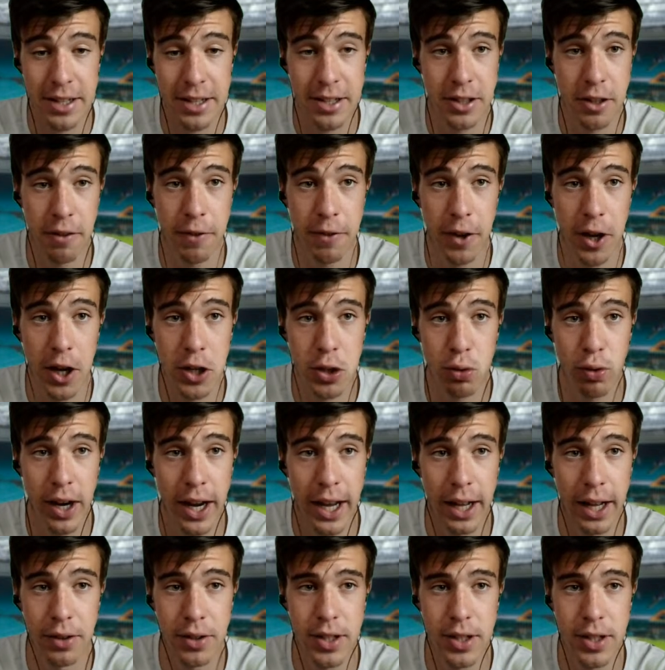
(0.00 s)
in the first
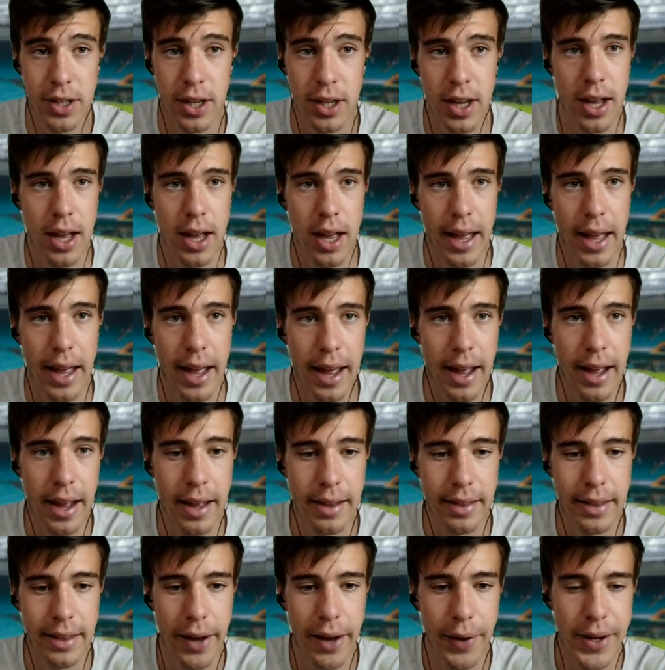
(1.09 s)
round, and
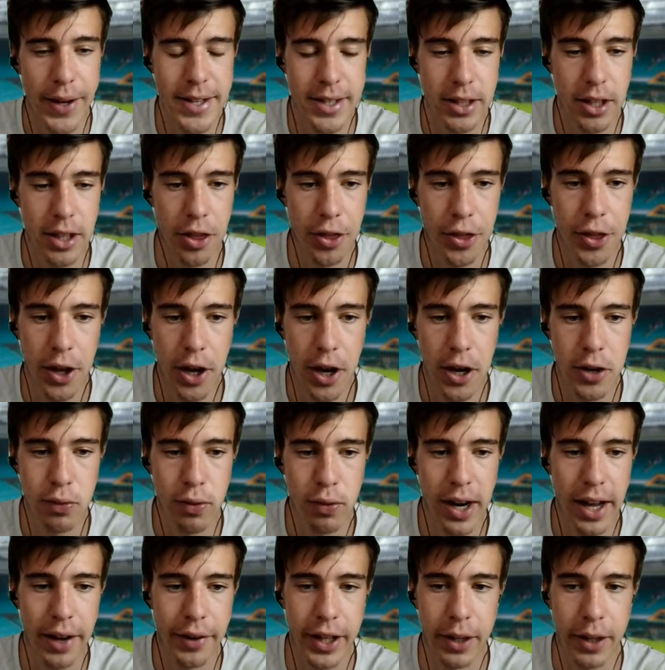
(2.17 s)
now he's in the 3rd
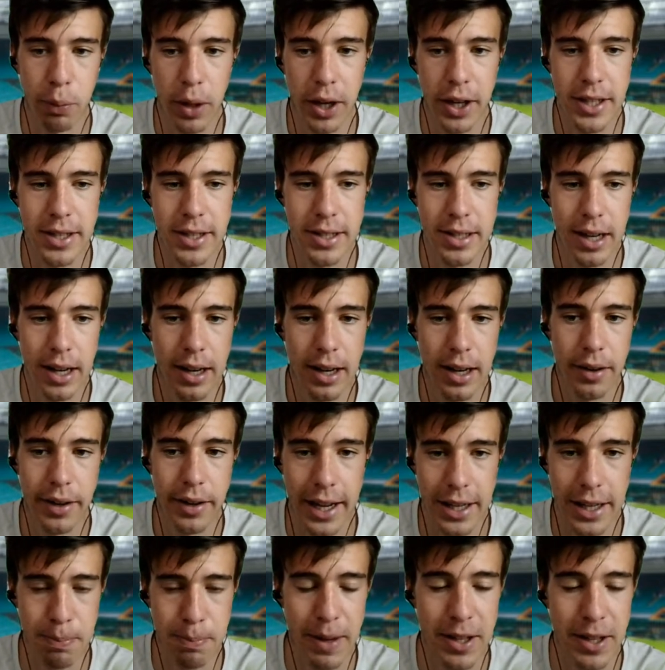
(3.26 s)
round. He won his
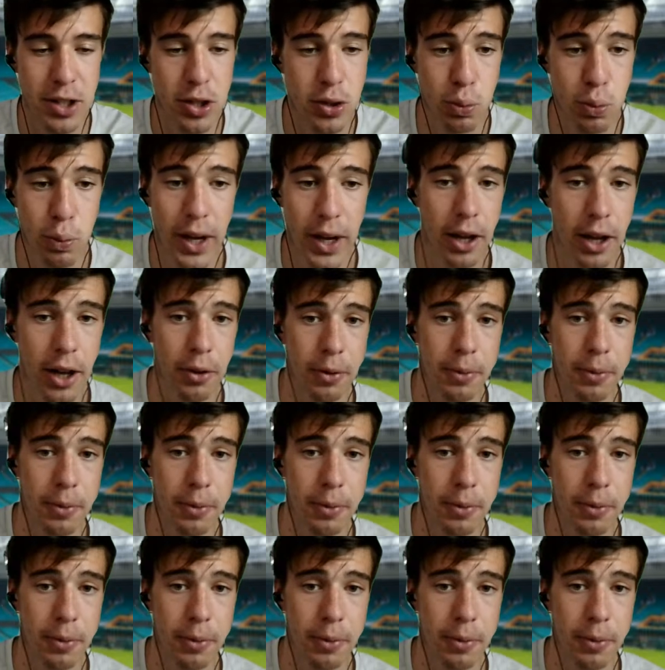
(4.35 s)
next match as well.